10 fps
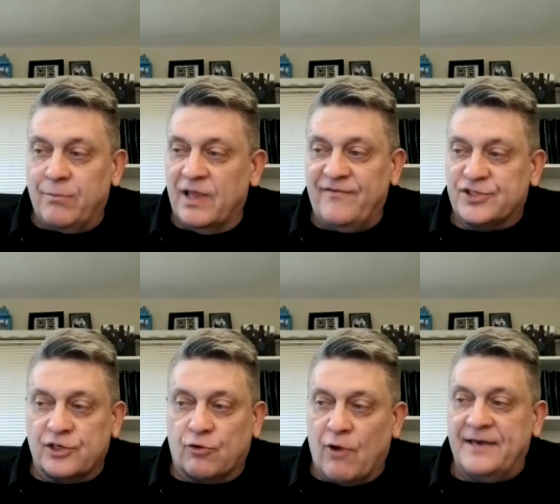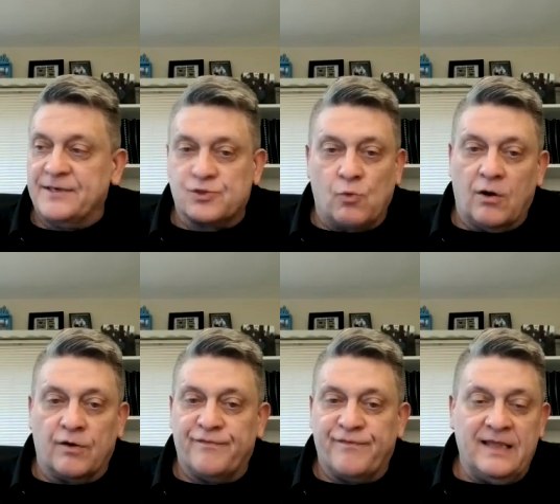I believe it's the greatest
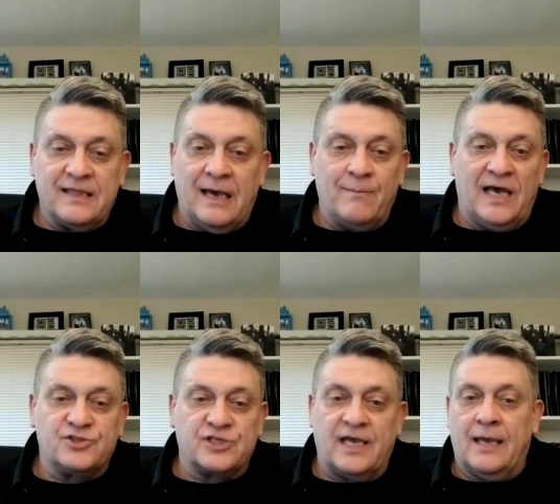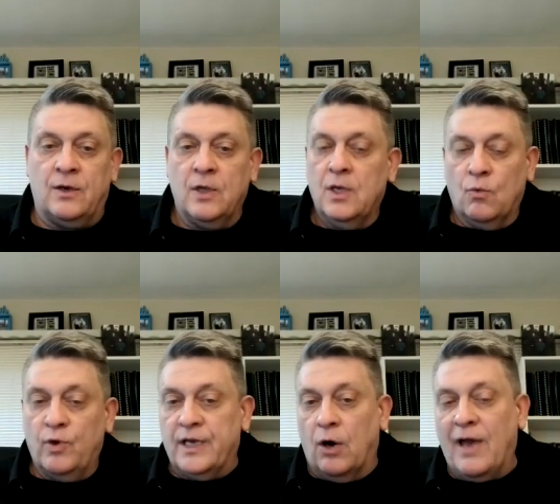walk of faith. I'm not saying
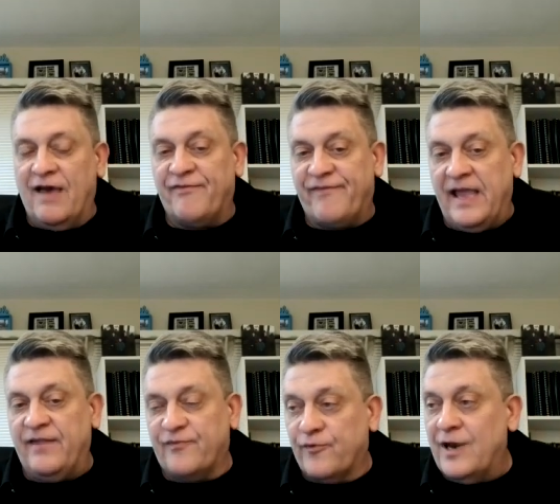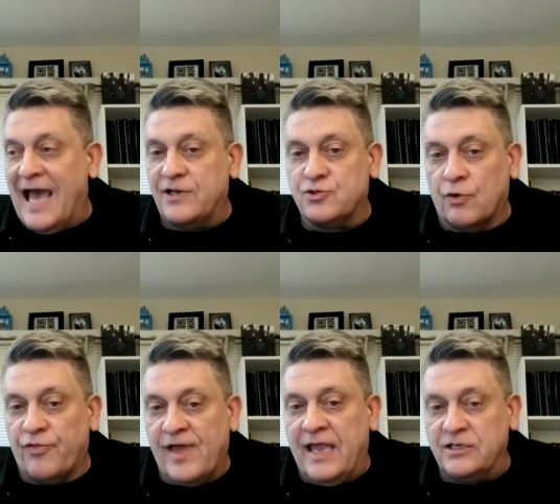we don't have faith for natural
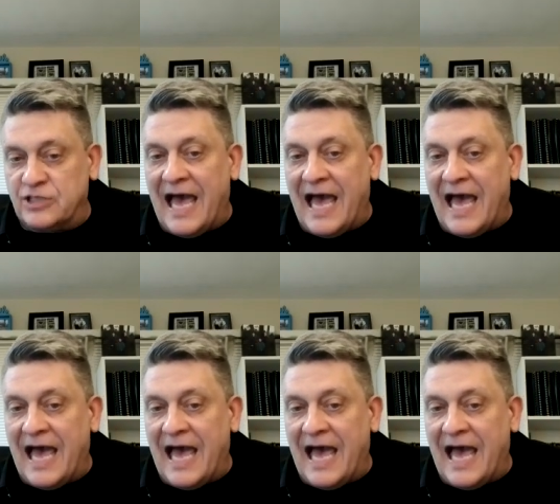things.